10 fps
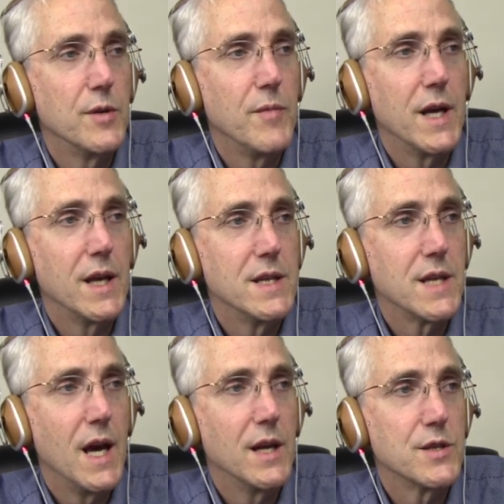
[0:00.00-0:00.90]
In my case,
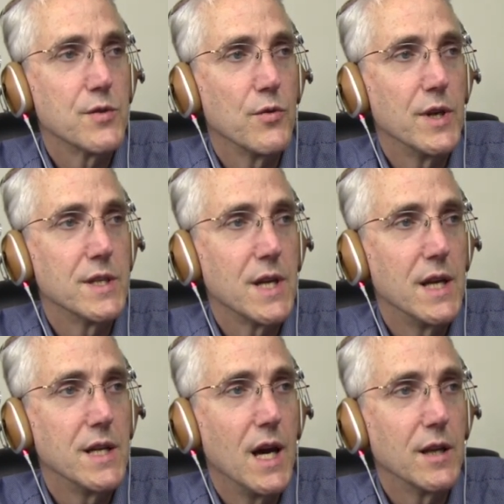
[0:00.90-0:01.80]
I had it stored
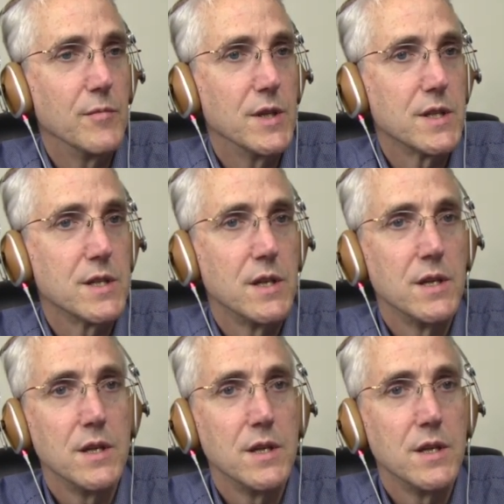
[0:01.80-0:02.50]
inside Documents.